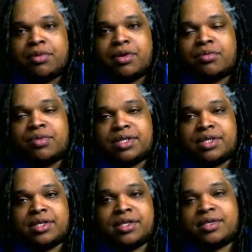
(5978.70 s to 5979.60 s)
book,
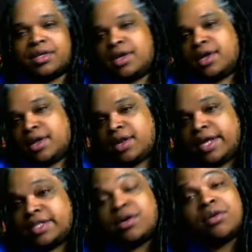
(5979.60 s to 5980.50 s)
which is,
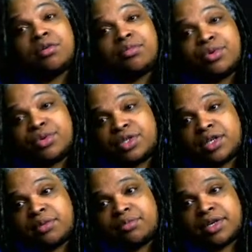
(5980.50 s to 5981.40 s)
like, total
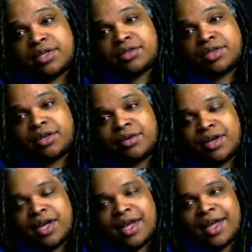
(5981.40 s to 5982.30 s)
bullshit, but, you know,
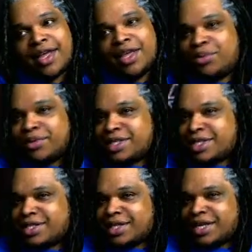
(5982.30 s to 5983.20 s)
you would
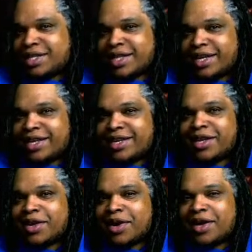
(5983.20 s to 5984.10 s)
just think that
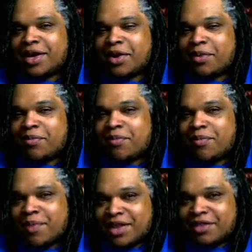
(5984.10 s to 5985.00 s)

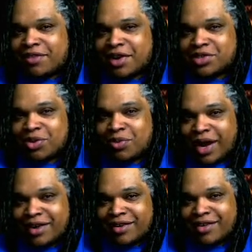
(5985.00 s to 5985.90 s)
motherfuckers are
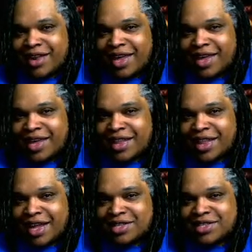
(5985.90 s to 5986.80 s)
writer. Like,
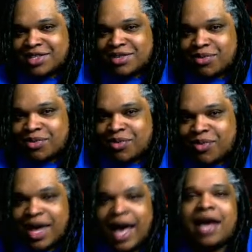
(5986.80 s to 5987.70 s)
that's
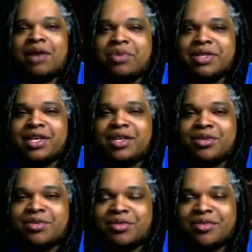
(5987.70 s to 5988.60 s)
kind of what they
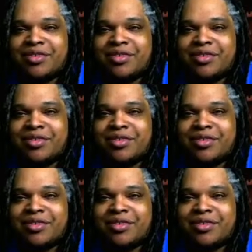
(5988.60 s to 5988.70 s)
do.